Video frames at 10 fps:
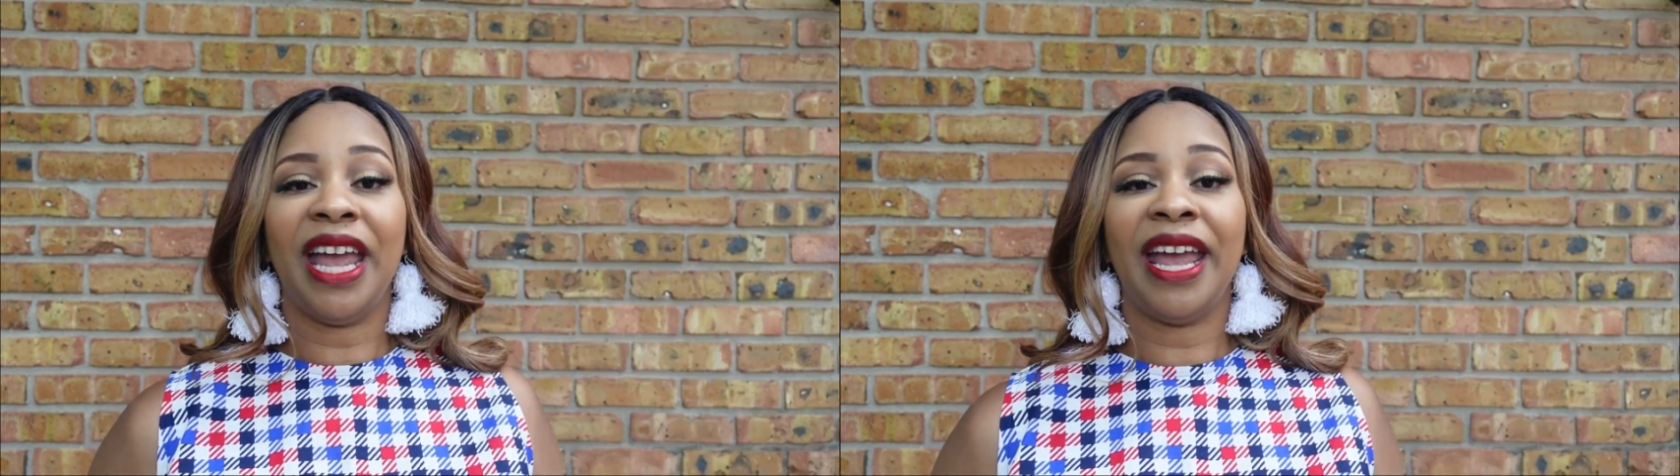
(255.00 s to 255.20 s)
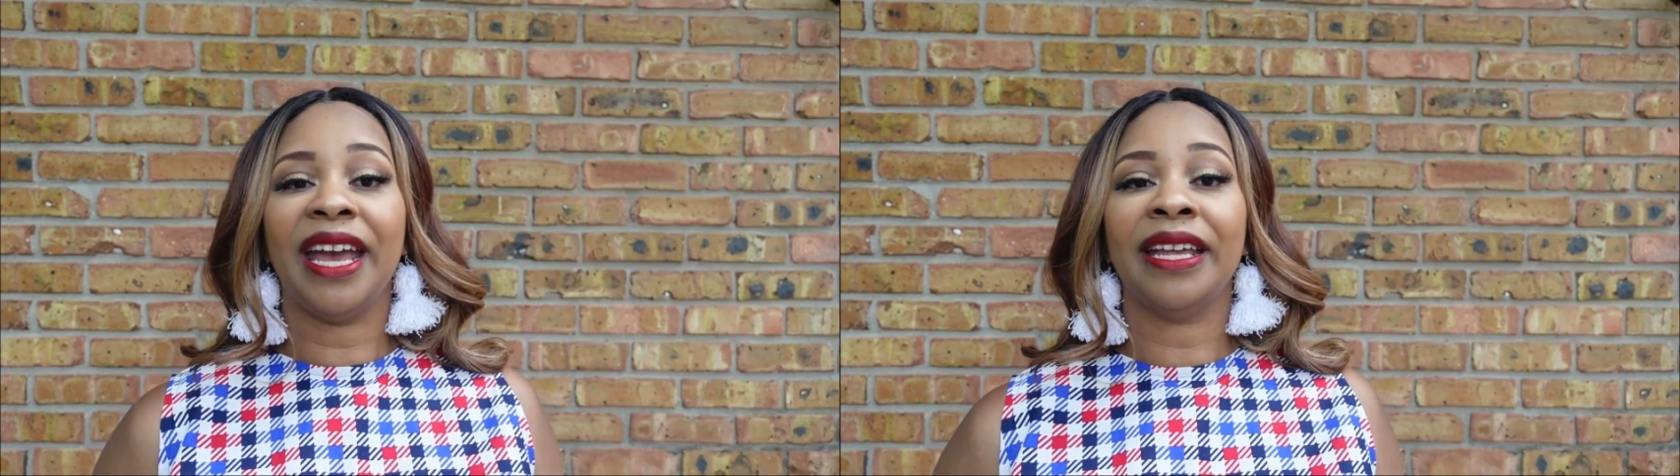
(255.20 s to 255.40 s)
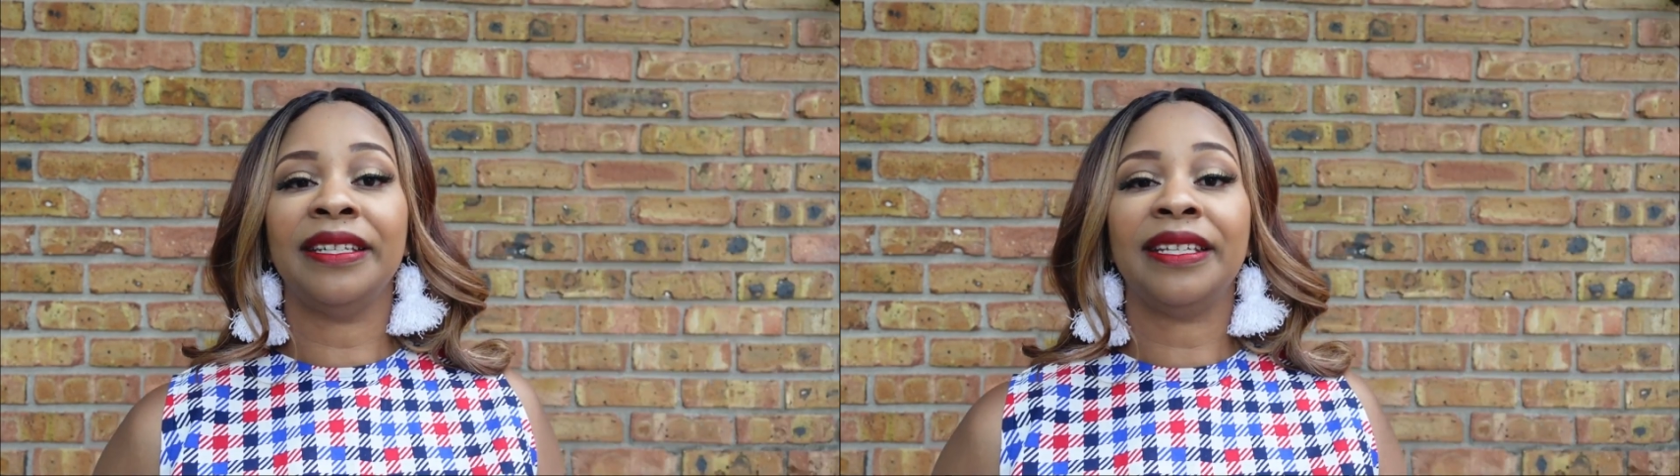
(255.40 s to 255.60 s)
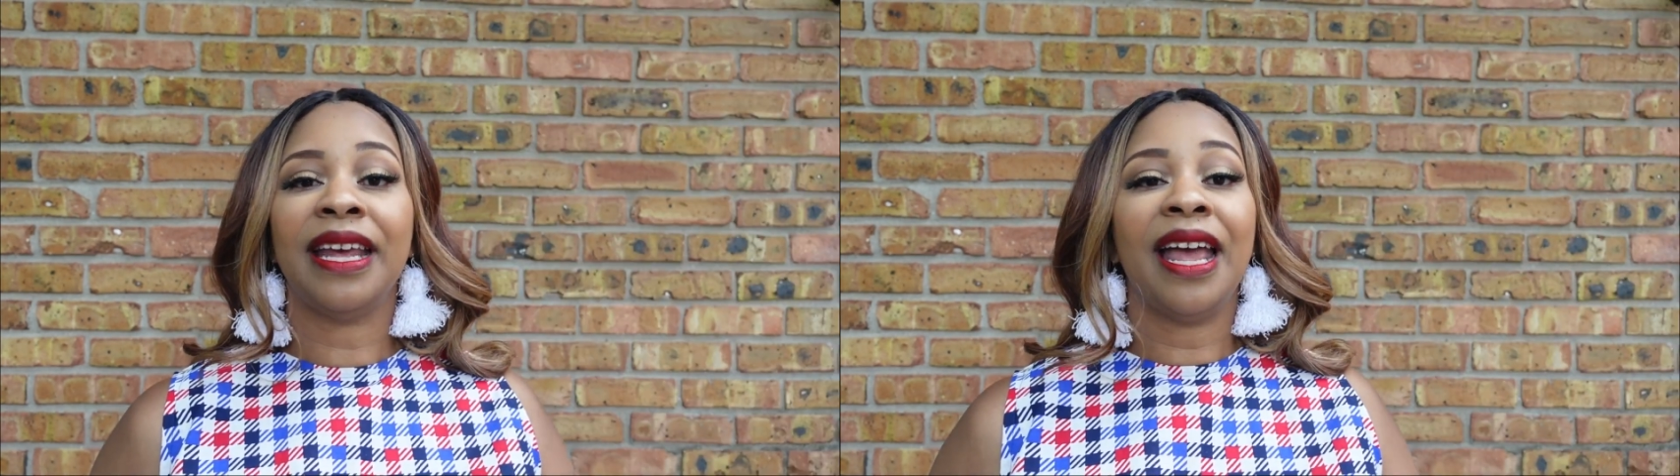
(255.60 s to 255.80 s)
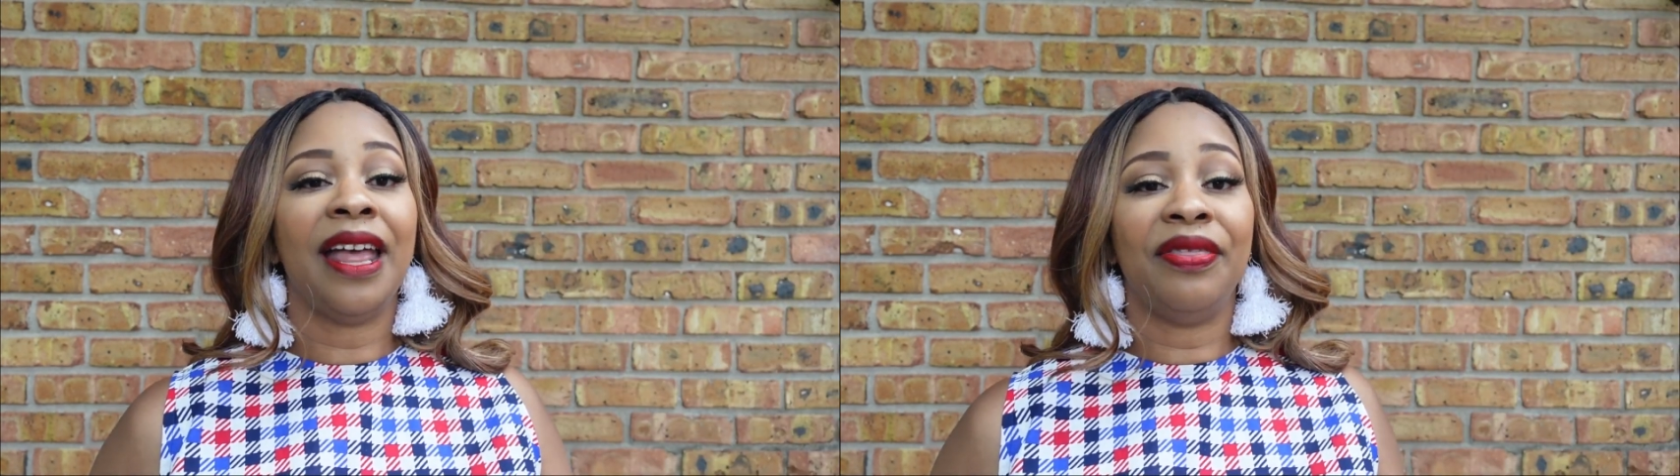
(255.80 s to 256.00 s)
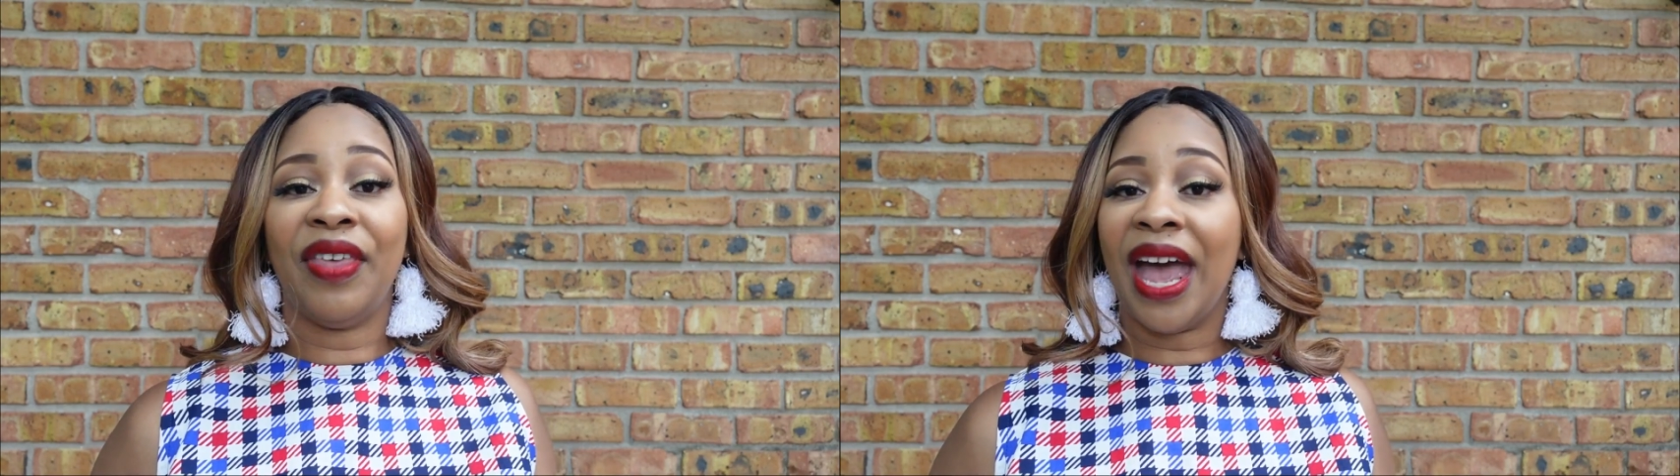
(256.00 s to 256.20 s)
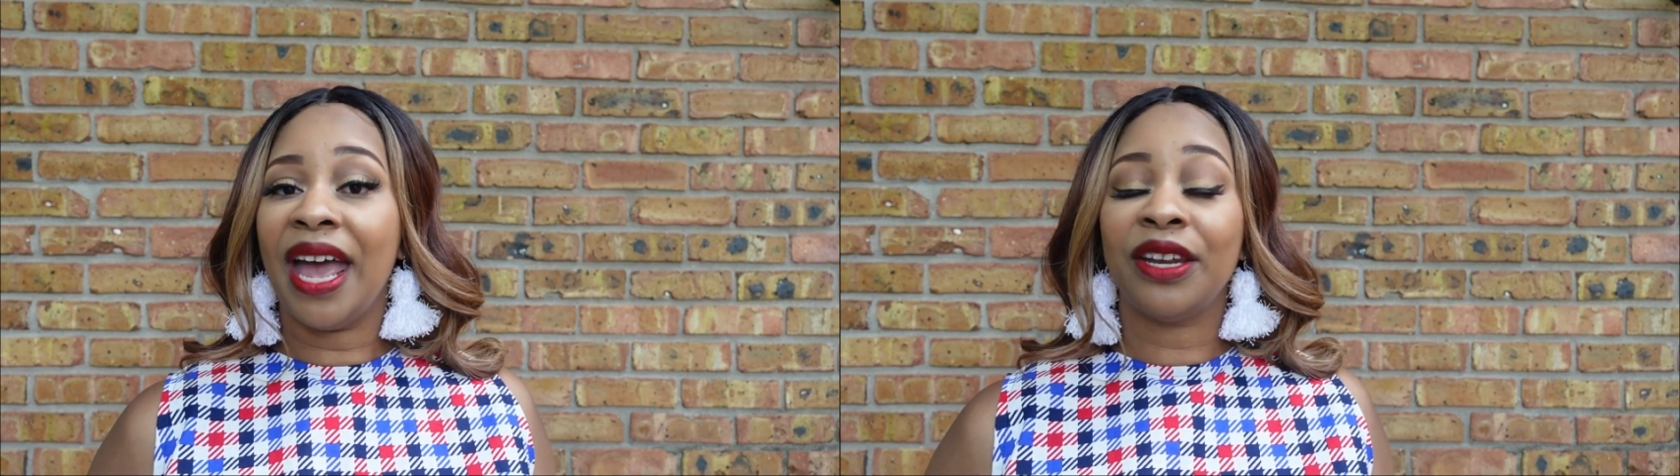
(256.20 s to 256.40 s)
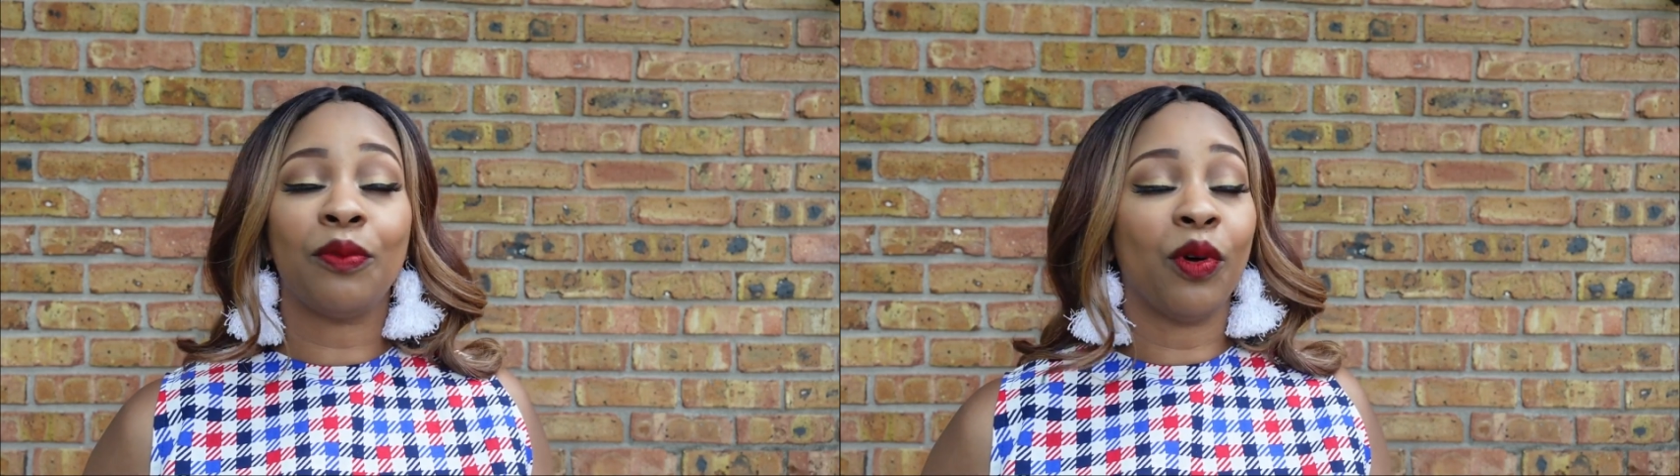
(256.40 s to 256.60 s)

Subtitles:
and that